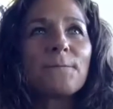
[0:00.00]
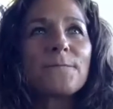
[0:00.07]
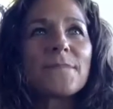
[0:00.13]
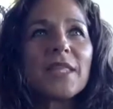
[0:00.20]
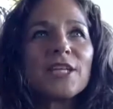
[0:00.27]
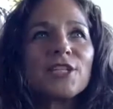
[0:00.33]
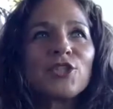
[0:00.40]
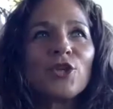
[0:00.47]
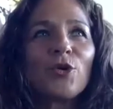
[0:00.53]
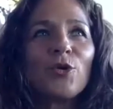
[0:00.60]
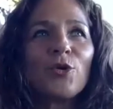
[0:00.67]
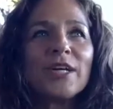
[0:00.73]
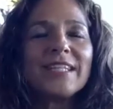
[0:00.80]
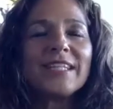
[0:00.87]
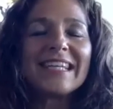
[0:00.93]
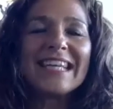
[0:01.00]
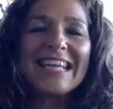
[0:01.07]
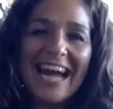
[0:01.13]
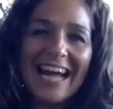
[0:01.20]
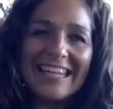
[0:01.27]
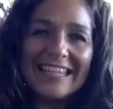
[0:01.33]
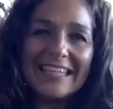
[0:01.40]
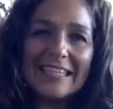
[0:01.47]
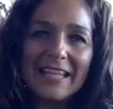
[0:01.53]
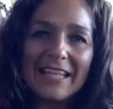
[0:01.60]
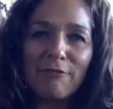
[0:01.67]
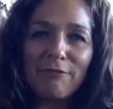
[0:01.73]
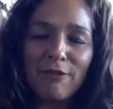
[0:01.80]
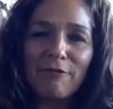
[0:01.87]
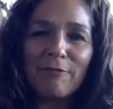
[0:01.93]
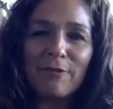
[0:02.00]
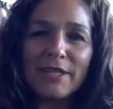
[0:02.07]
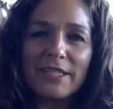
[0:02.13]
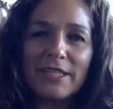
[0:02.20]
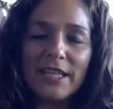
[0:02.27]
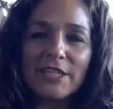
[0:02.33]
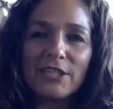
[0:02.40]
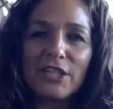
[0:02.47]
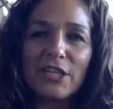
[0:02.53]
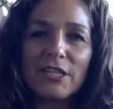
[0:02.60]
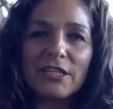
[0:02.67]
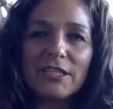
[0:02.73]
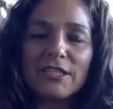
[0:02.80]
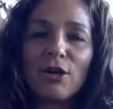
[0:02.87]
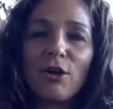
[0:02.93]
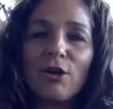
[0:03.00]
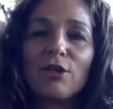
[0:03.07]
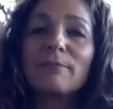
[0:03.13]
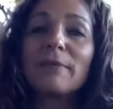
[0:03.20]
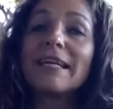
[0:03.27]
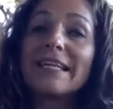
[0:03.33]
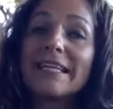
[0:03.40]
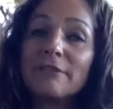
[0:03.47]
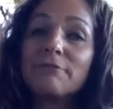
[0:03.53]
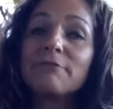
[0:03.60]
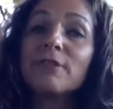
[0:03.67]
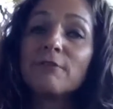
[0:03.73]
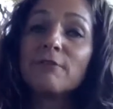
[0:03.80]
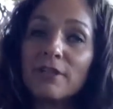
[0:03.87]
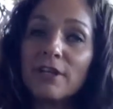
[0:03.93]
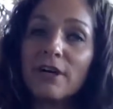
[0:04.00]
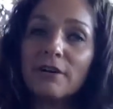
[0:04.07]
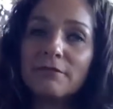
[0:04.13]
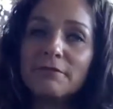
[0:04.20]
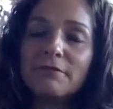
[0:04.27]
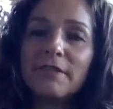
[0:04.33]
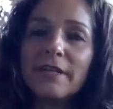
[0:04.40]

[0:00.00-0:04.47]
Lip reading: So it's a guided self-love meditation. It's called My Gift of Love.